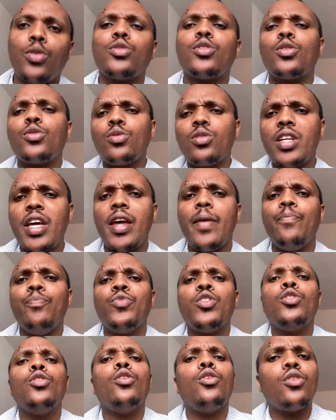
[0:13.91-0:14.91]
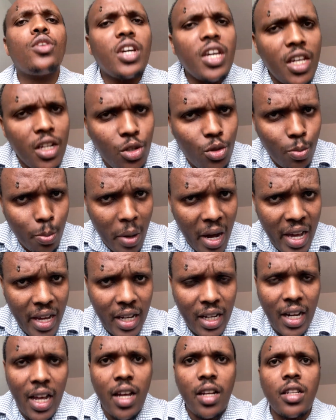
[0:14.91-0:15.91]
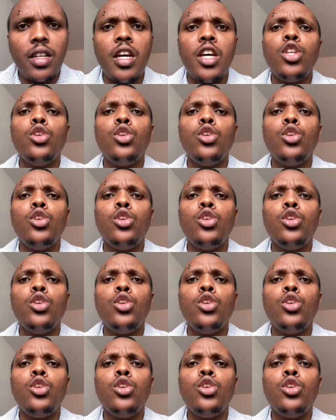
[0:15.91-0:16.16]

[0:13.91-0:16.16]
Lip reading: So today, you're looking into buying land.